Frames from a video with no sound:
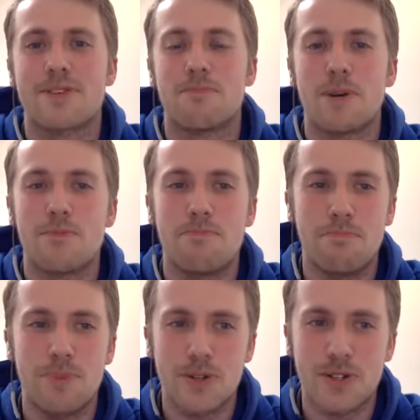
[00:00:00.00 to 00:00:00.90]
my
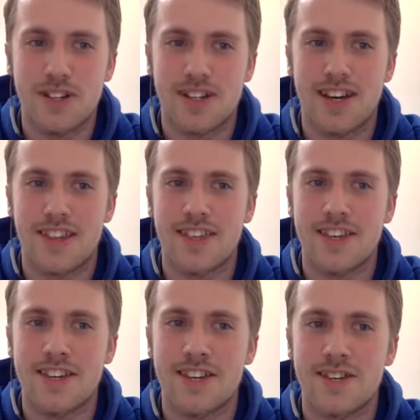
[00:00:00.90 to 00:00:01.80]
book, I
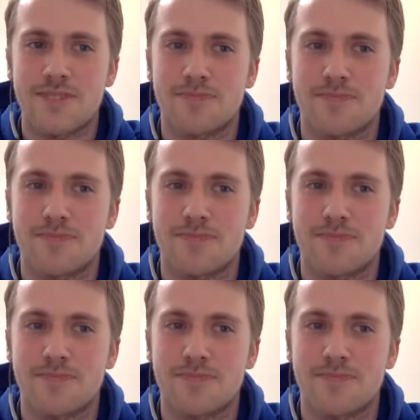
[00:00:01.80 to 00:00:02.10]
think...